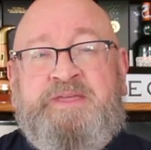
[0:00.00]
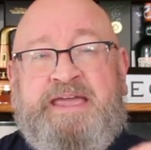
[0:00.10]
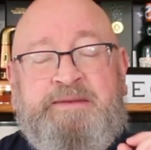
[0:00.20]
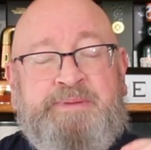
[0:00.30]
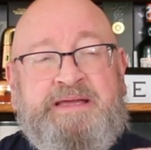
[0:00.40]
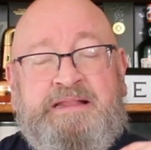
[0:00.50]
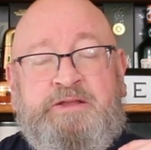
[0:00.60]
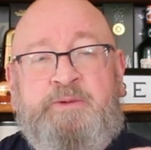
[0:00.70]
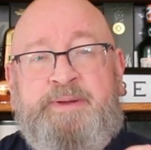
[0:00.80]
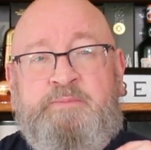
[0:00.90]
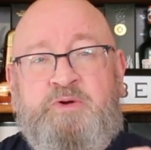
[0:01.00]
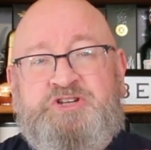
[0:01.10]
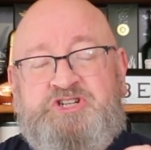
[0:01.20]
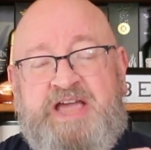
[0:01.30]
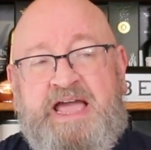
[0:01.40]
can be a little bit more
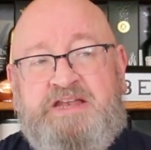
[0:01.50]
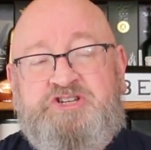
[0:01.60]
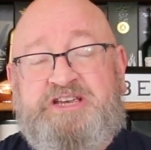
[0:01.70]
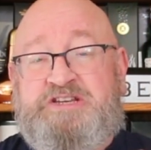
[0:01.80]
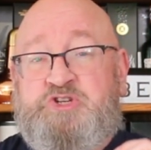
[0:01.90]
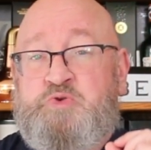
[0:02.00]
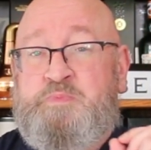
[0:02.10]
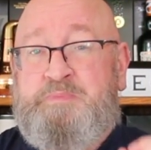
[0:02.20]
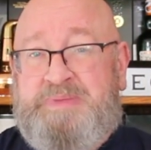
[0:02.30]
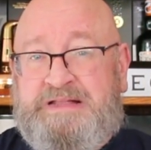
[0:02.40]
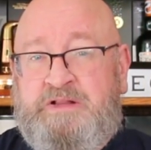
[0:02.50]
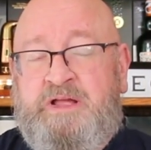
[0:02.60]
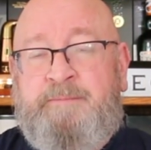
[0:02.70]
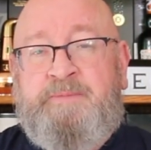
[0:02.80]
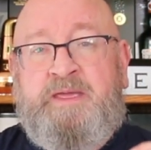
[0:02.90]
challenging to
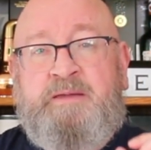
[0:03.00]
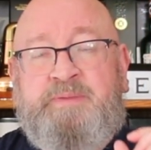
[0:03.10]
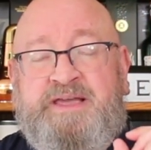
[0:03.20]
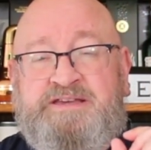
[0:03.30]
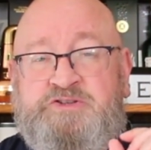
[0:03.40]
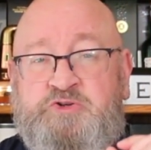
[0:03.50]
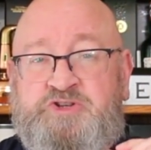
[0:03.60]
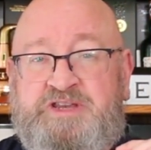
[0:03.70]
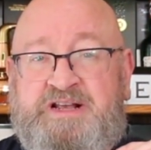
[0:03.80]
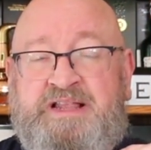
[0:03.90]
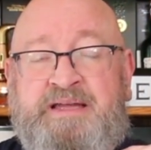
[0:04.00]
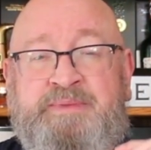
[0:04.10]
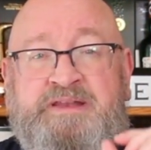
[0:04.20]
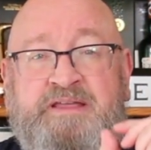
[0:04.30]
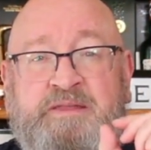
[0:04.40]
mill because due to the
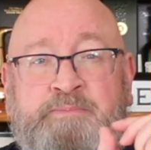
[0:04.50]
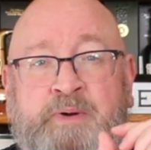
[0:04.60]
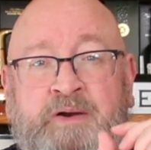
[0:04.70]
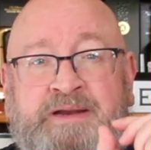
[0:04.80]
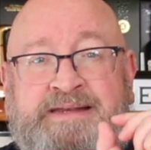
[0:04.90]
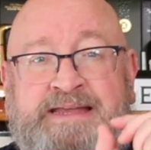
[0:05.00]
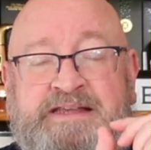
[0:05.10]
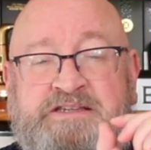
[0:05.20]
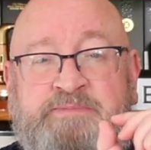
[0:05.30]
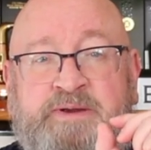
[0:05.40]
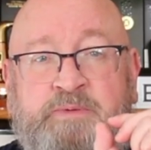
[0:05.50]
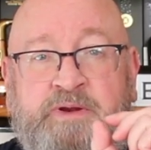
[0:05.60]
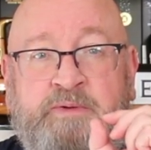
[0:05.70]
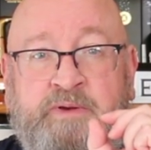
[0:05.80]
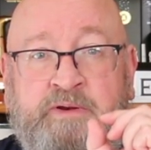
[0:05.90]
climate, the barley tends to be
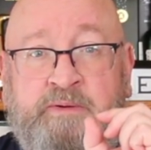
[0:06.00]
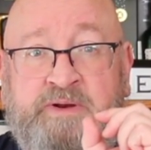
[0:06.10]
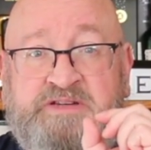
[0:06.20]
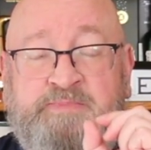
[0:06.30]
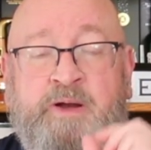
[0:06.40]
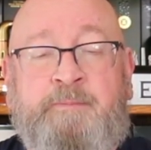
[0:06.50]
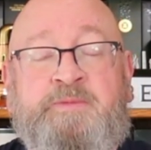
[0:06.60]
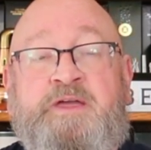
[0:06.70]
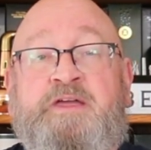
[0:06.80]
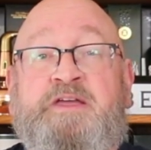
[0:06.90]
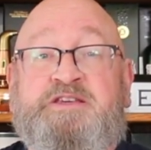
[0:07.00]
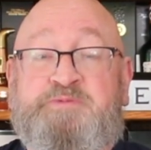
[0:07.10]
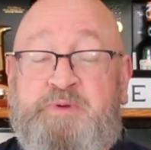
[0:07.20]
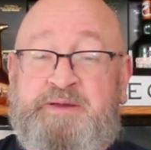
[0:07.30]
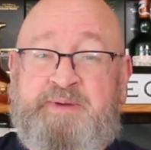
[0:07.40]
really, really, really small.
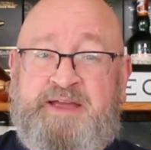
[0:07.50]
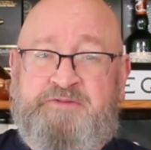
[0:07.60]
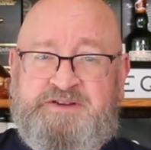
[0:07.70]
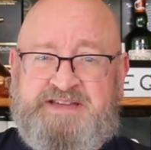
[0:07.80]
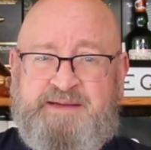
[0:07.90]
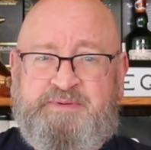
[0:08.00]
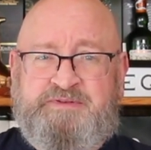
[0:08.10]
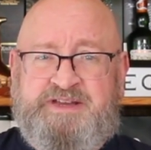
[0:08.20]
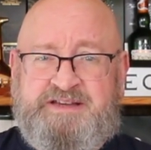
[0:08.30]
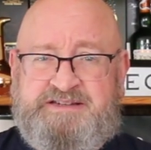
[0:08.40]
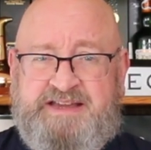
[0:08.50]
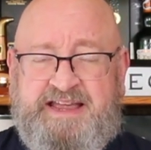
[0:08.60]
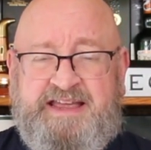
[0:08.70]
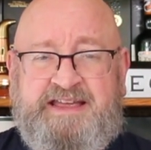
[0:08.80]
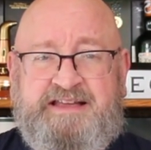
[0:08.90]
Springbank, for example, does
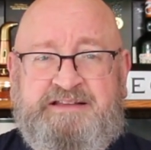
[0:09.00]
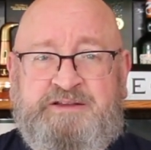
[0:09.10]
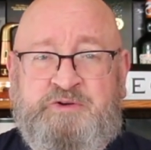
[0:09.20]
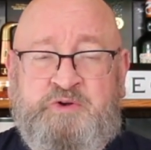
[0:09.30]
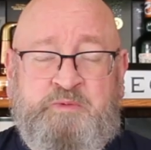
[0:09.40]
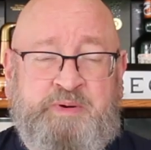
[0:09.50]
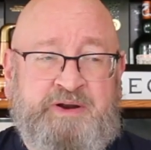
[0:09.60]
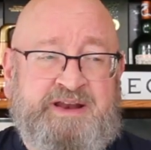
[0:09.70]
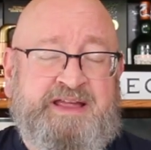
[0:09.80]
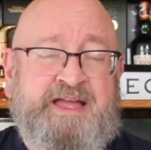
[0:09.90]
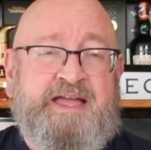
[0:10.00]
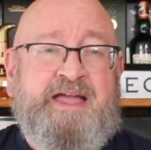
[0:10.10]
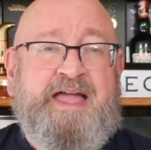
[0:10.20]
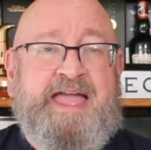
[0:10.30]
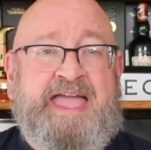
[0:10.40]
a local barley,
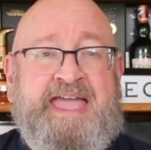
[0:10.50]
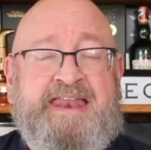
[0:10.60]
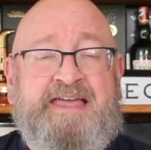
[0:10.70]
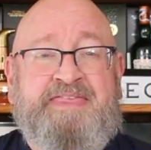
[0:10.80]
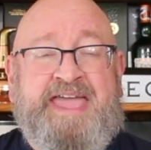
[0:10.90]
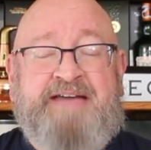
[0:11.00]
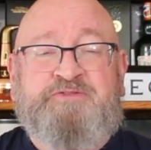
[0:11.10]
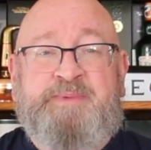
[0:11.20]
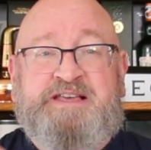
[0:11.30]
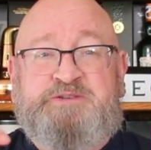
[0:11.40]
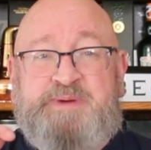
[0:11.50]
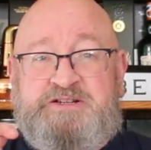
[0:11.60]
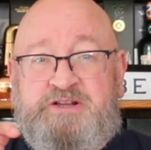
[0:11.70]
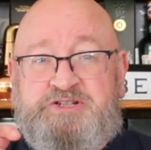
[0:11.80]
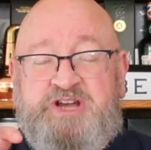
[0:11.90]
and they have to make
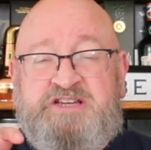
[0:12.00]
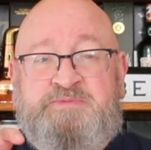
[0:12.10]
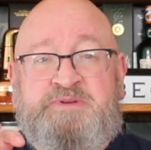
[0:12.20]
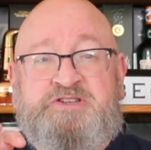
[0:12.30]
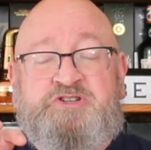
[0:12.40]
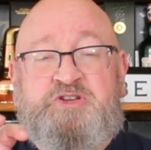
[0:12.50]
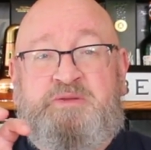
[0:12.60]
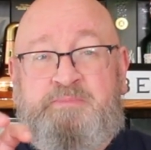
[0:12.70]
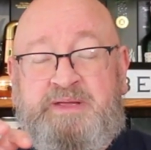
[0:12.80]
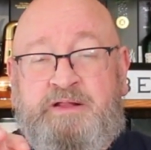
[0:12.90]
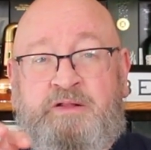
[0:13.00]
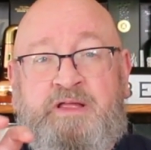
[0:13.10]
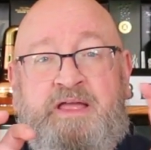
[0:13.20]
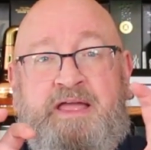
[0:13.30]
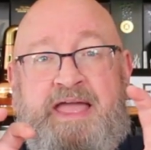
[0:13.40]
special adjustments to the
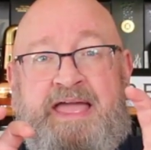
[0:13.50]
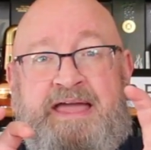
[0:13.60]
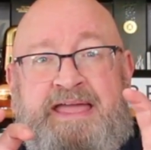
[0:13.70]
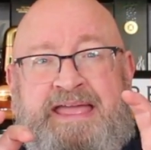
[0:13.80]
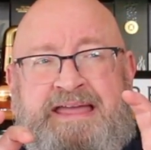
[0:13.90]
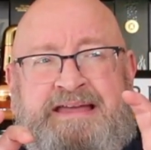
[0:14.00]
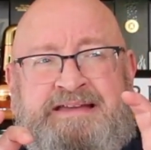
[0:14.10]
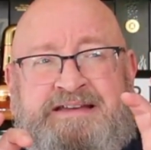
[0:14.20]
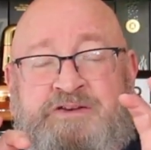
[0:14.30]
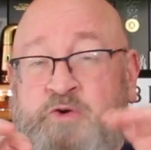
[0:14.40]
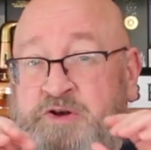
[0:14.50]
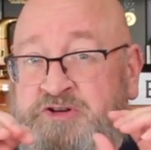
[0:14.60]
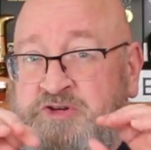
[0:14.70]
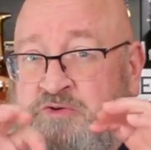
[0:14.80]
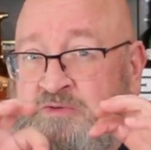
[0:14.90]
mill uh, uh, in order
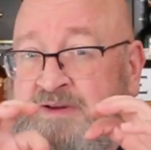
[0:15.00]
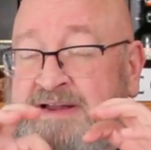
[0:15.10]
to